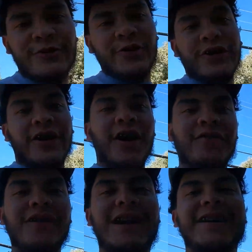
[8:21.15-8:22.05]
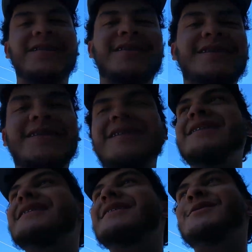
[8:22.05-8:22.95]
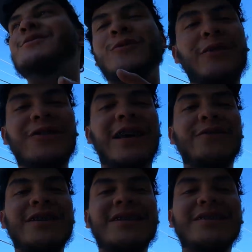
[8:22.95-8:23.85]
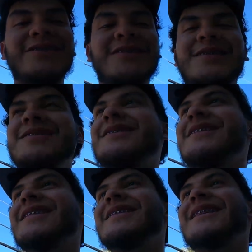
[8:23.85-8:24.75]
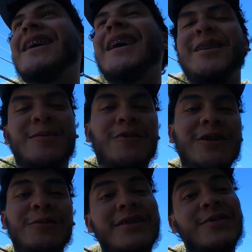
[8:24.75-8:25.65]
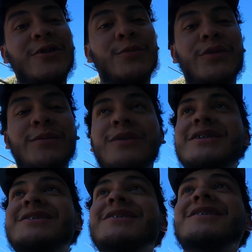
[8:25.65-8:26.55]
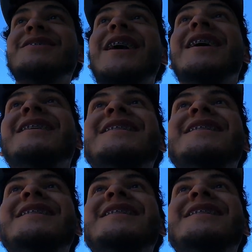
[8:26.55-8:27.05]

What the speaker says: We're going to golf land. Wait for that video. And we're done with this video pretty much, so. Huh?